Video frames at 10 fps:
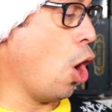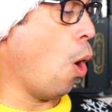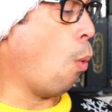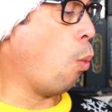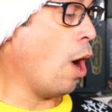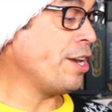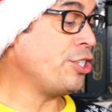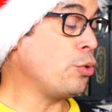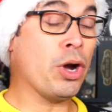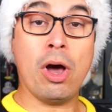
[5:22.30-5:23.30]
What
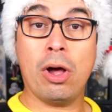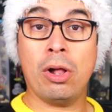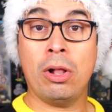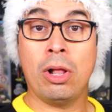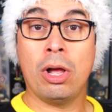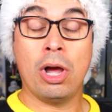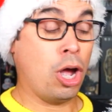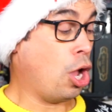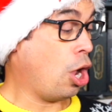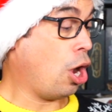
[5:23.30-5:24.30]
do you call
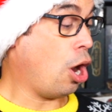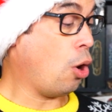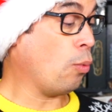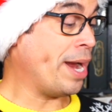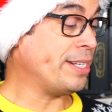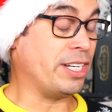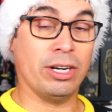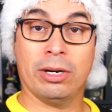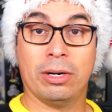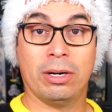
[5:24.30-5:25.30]
a
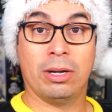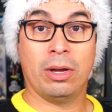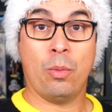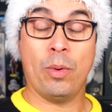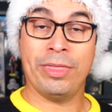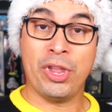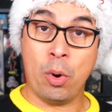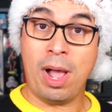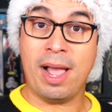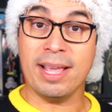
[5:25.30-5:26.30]
reindeer with
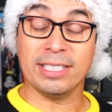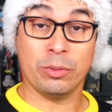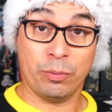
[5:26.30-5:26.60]
no eyes?